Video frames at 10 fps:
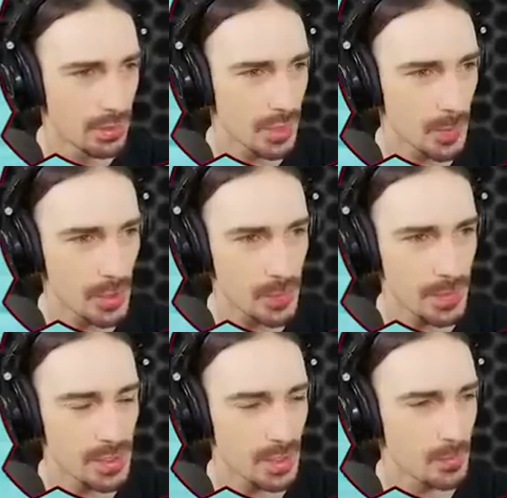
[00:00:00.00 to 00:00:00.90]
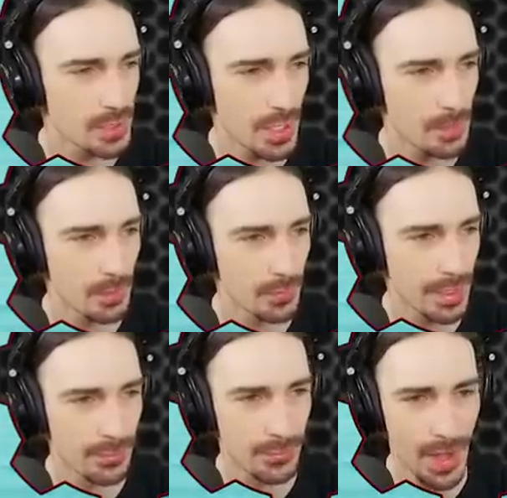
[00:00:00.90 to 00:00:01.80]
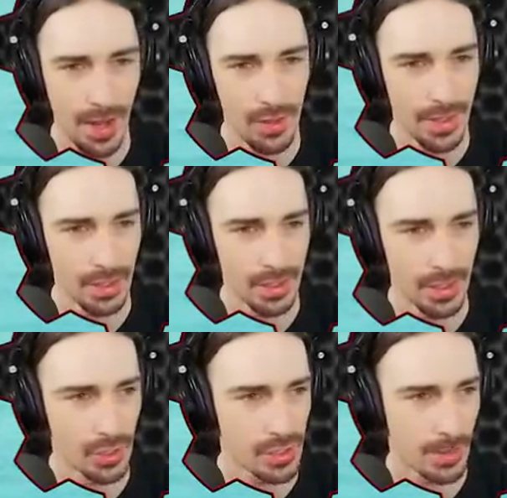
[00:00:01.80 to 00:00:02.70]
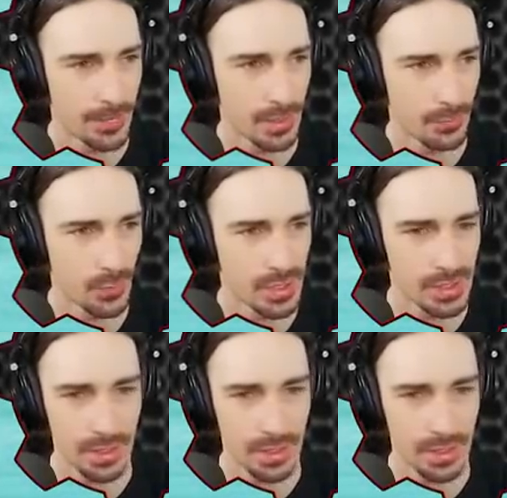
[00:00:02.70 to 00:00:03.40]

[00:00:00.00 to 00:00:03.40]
There must be some type of like file editing or something for this